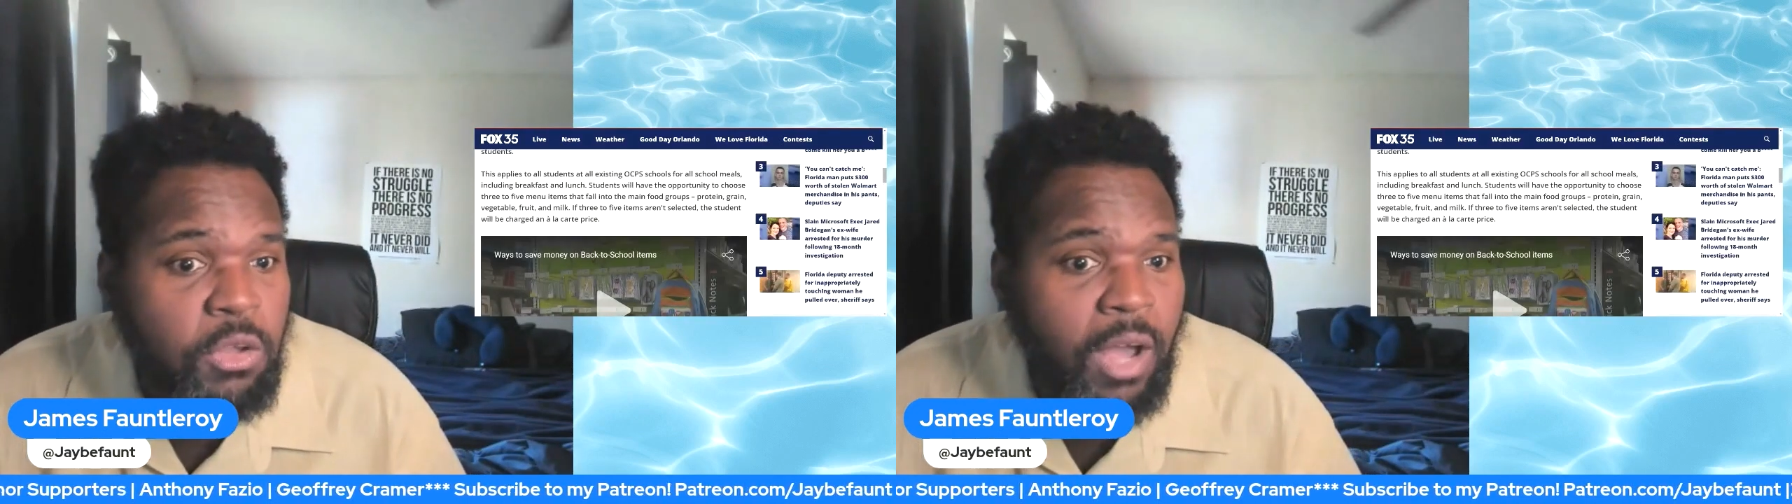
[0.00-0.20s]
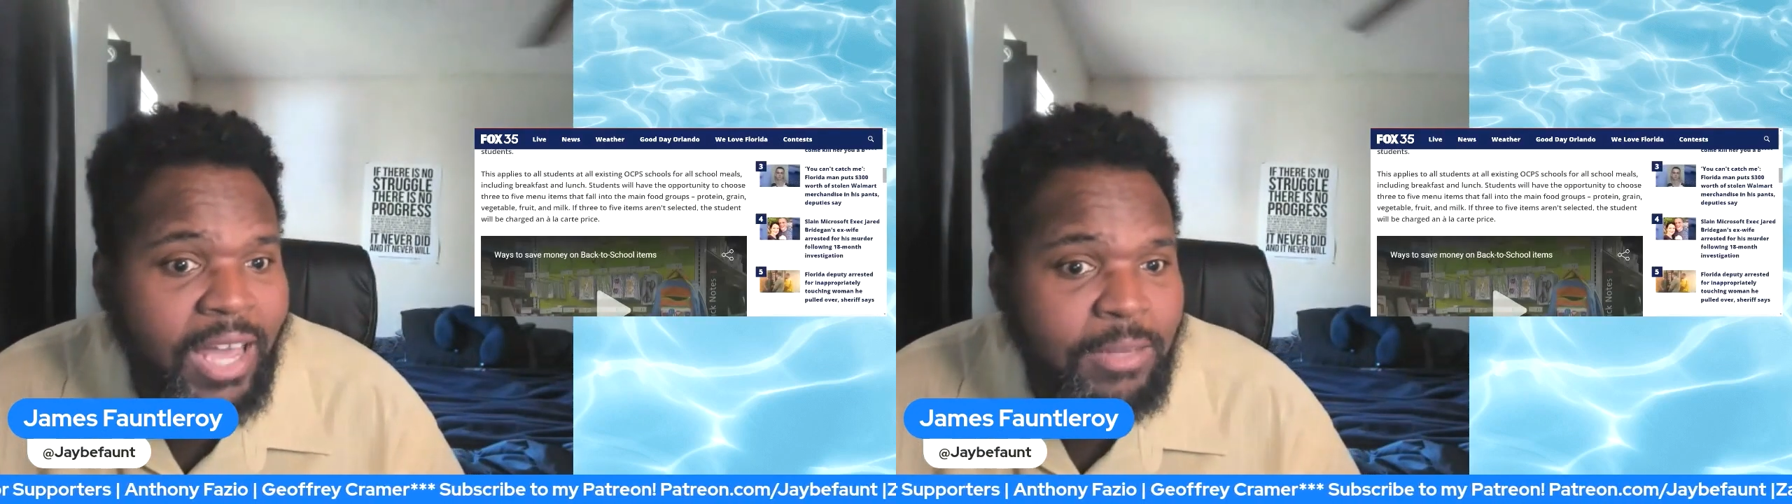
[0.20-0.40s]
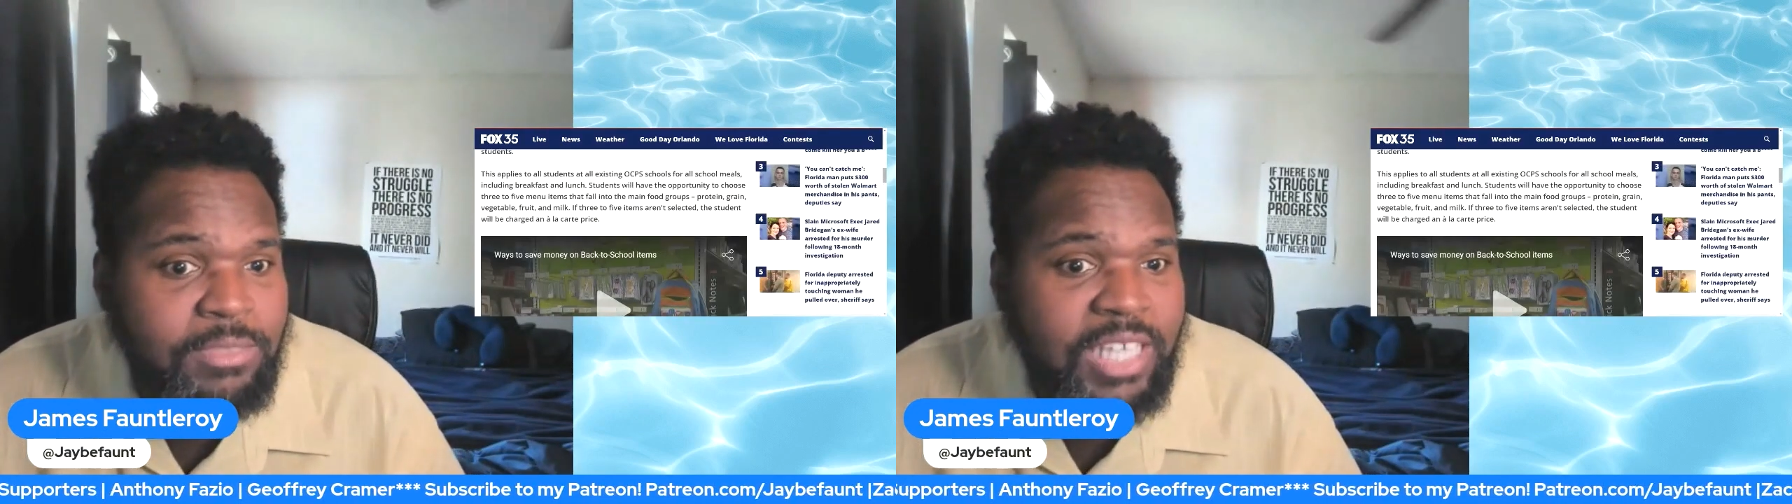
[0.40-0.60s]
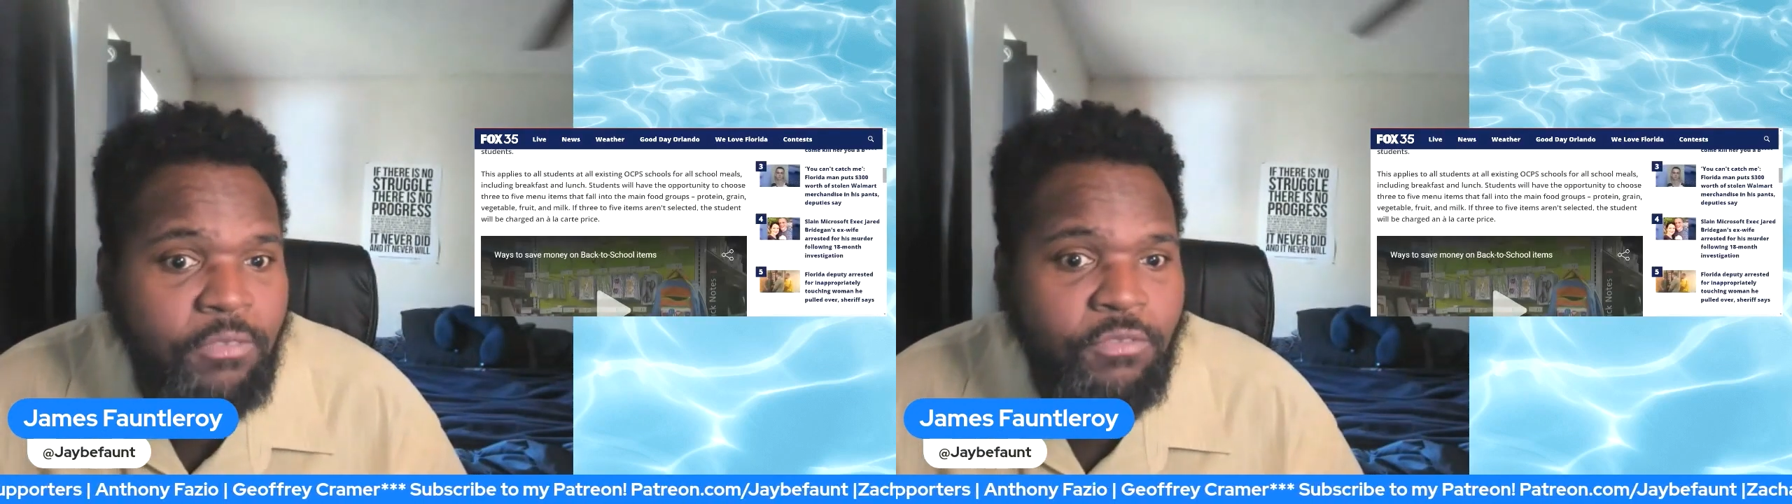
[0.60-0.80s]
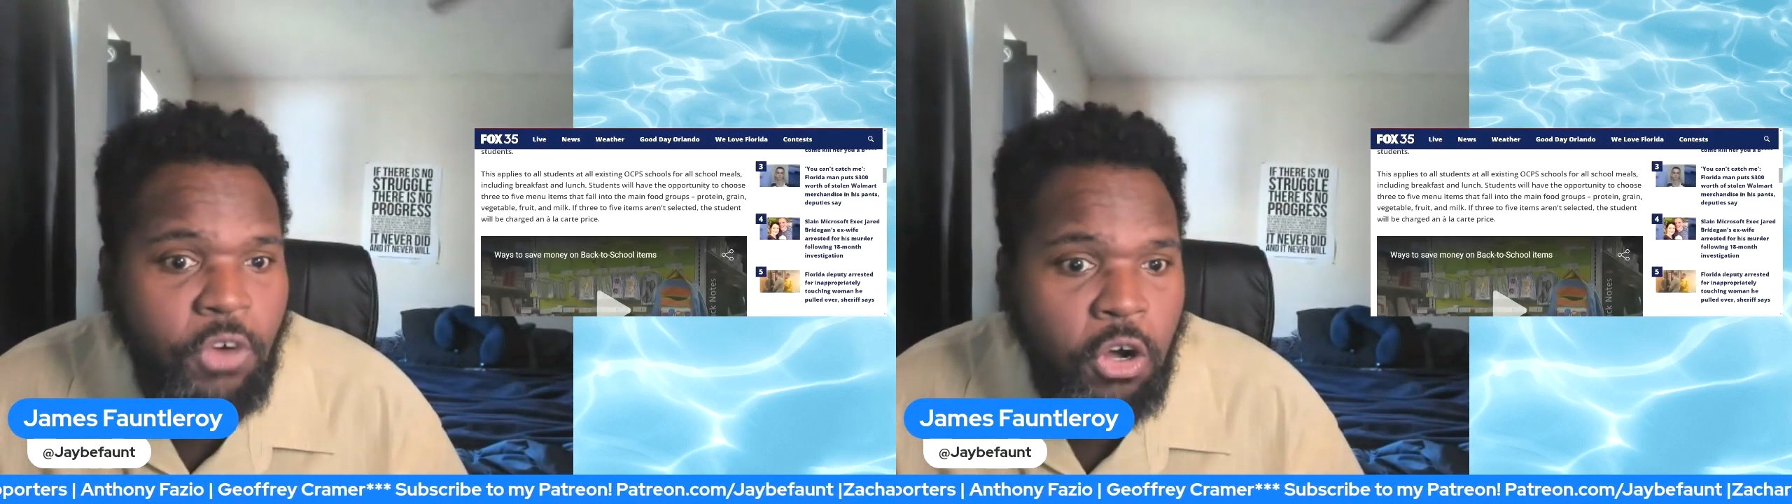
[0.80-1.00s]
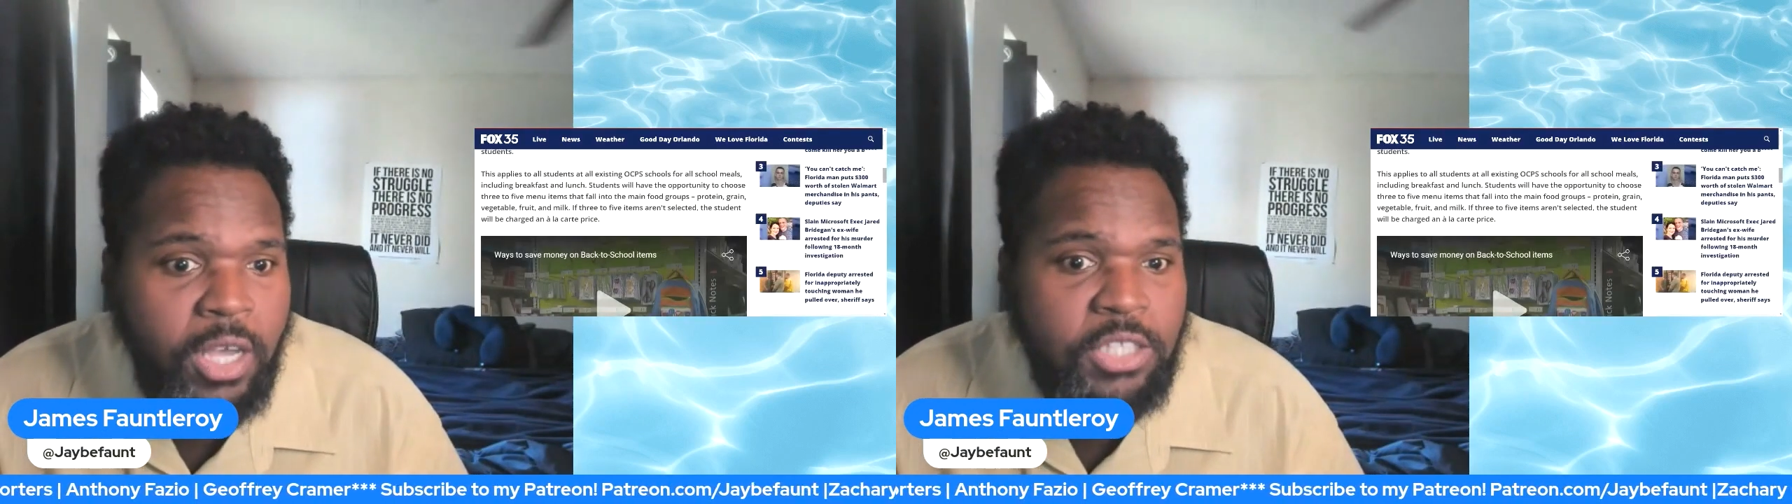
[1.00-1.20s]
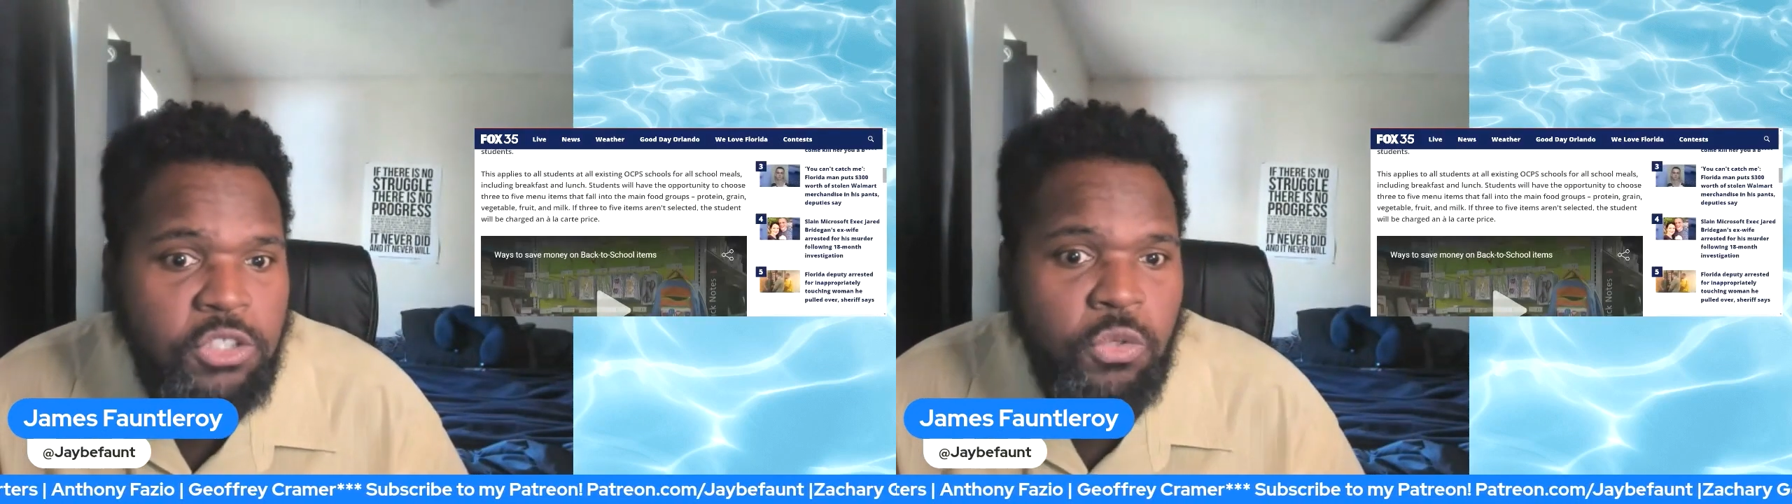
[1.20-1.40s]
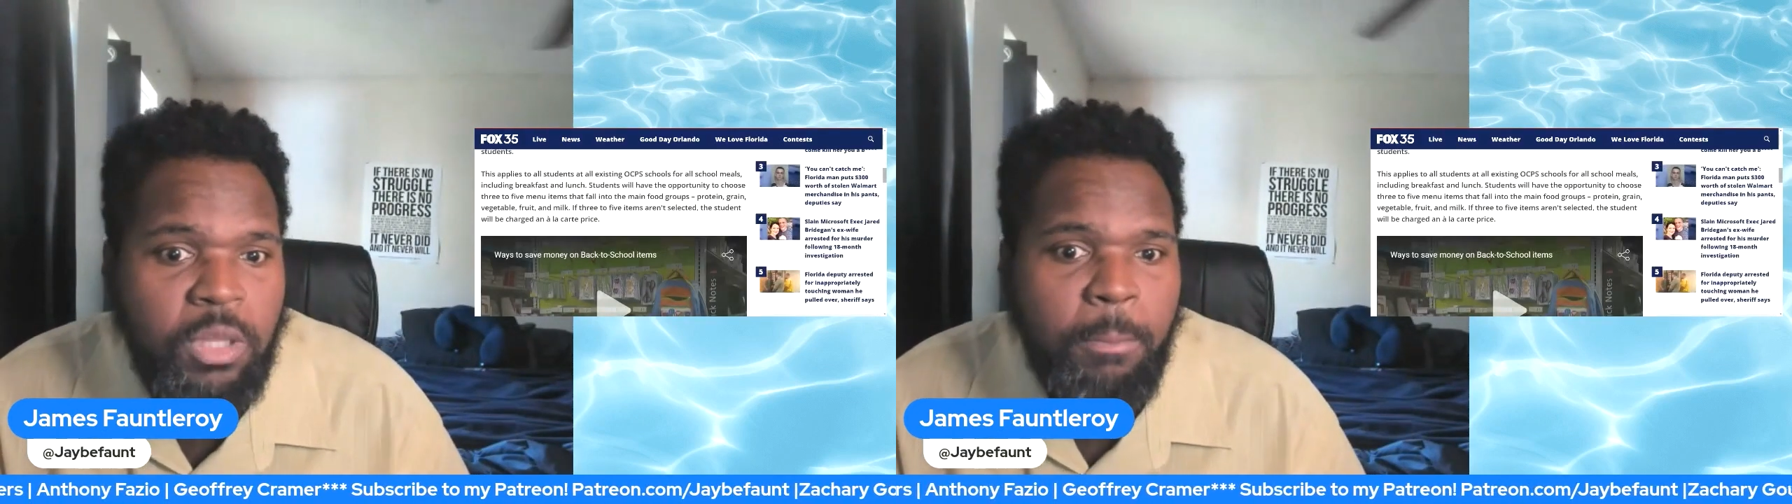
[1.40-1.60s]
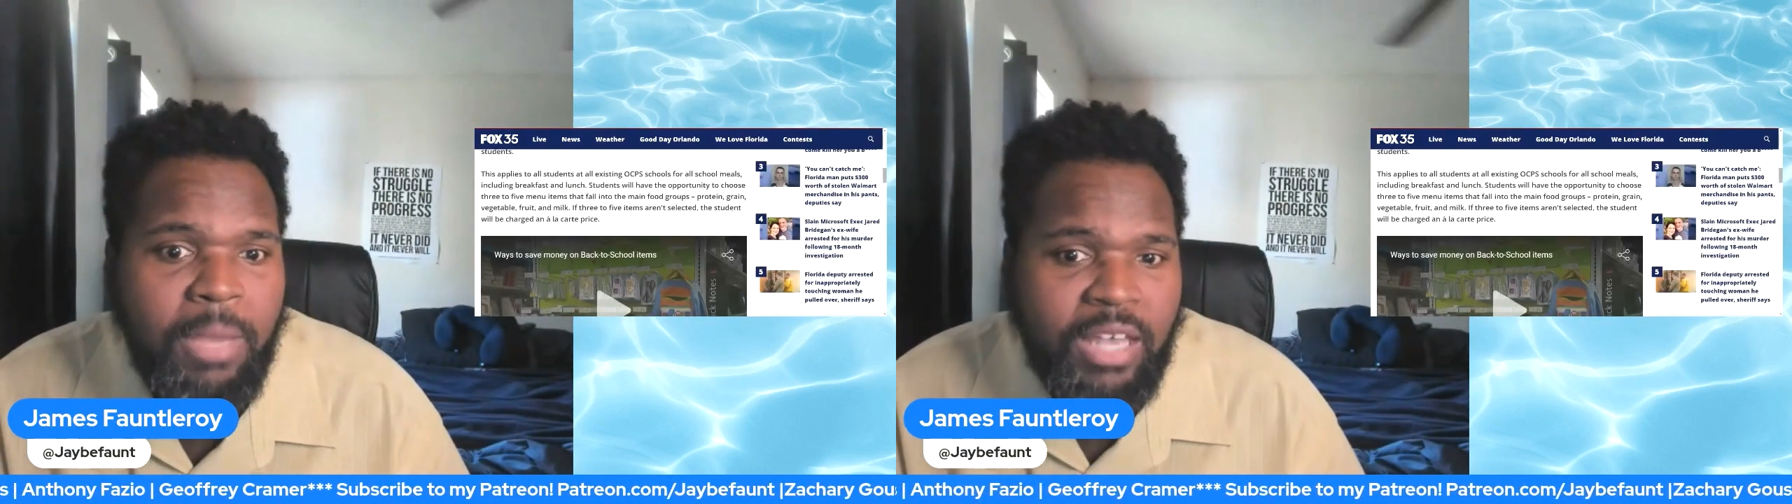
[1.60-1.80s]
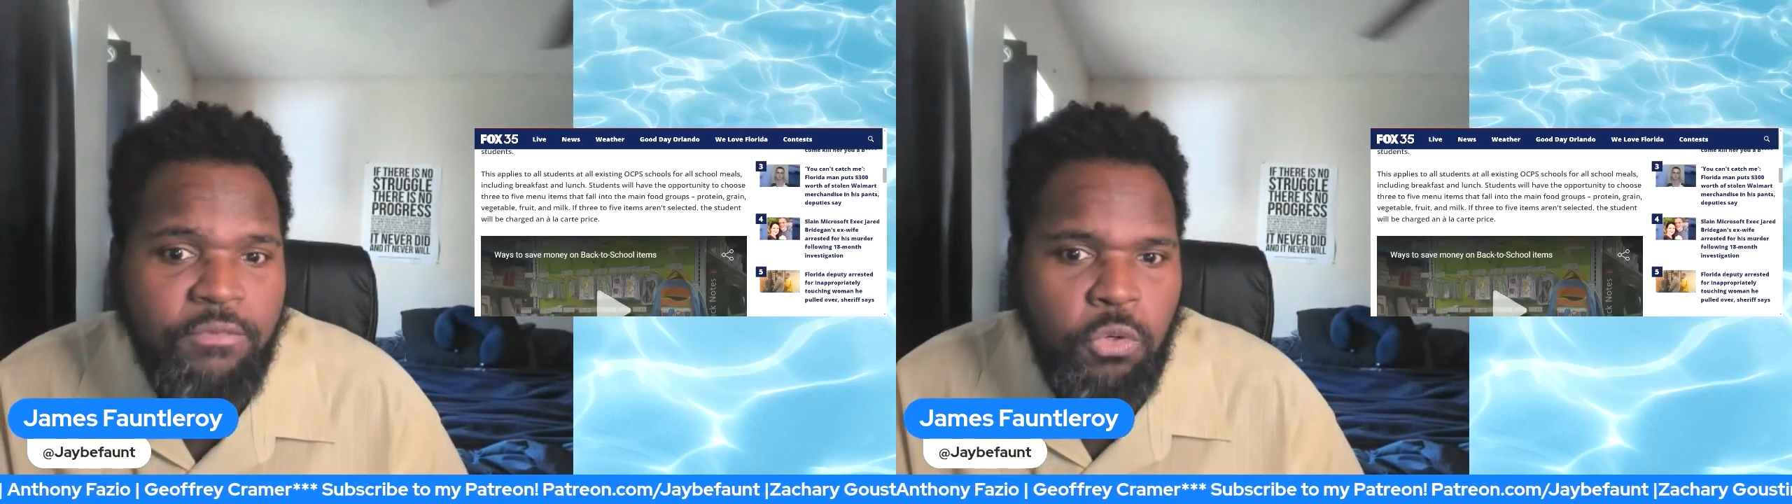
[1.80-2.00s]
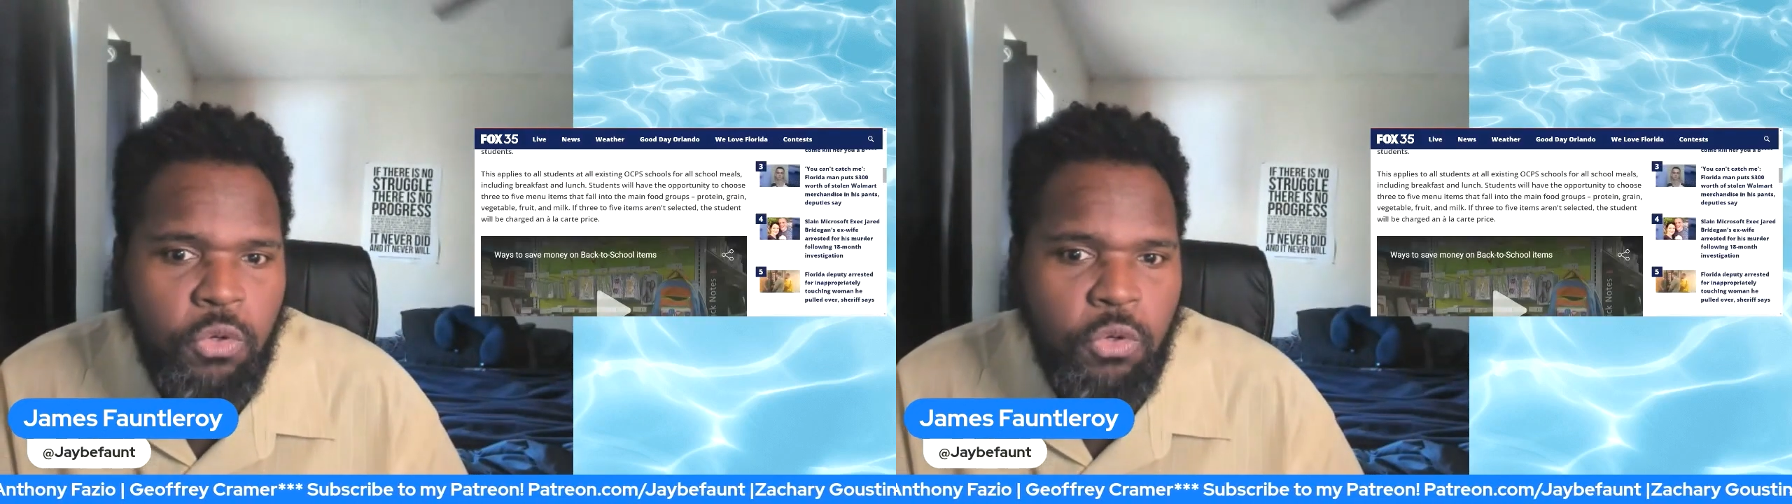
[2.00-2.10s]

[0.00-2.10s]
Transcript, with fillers: items that fall into the main food